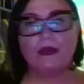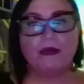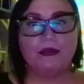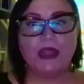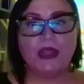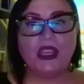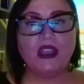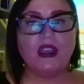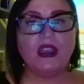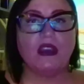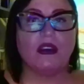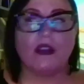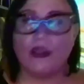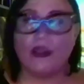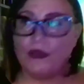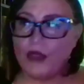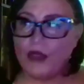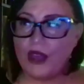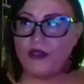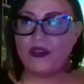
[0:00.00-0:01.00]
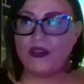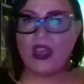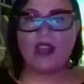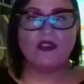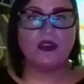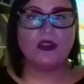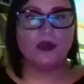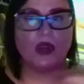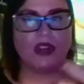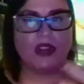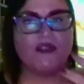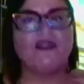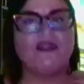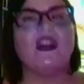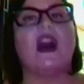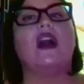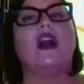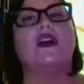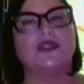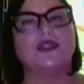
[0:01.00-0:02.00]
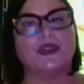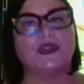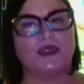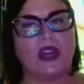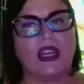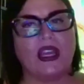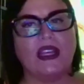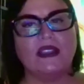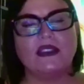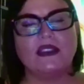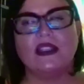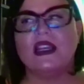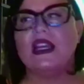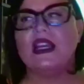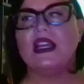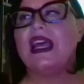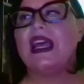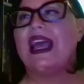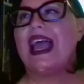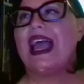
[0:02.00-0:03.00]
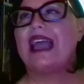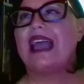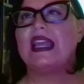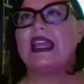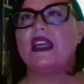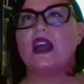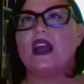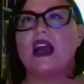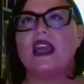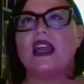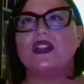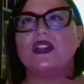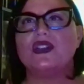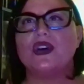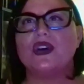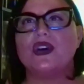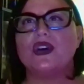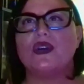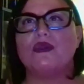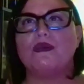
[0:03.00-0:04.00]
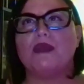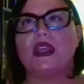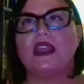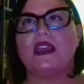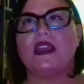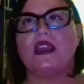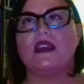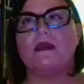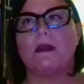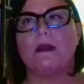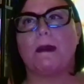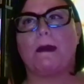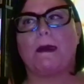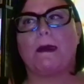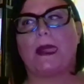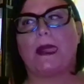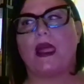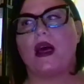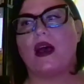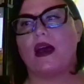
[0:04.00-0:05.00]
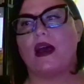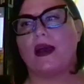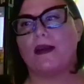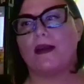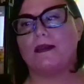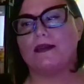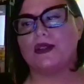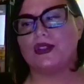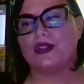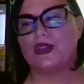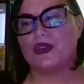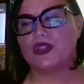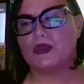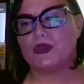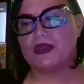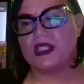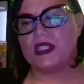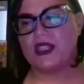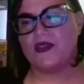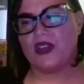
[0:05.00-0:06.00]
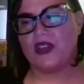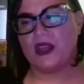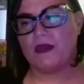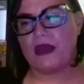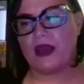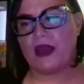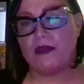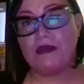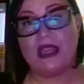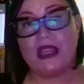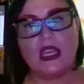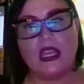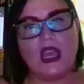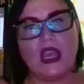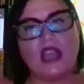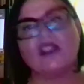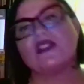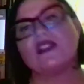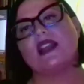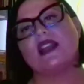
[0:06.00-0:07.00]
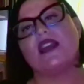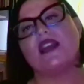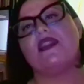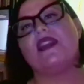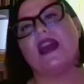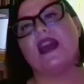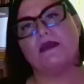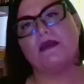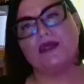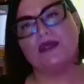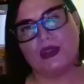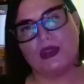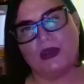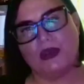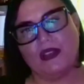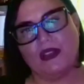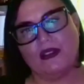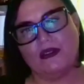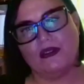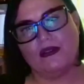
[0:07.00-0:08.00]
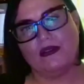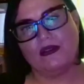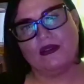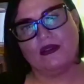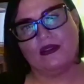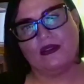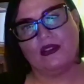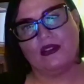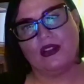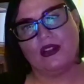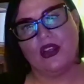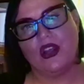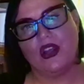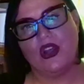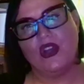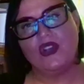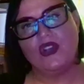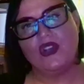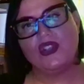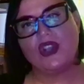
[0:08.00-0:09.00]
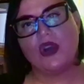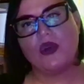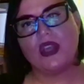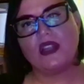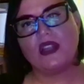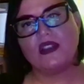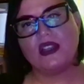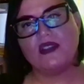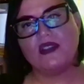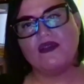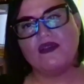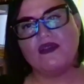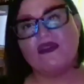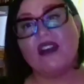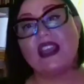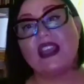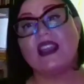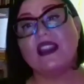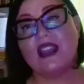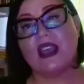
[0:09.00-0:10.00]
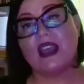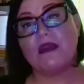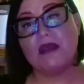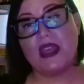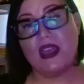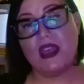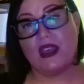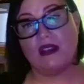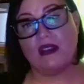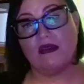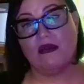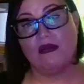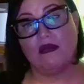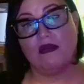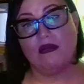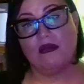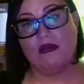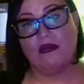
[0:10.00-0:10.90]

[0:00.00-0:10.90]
being of everyone involved, right? And I kind of don't make it so specific about me. I just let them do it. So it's inviting them in,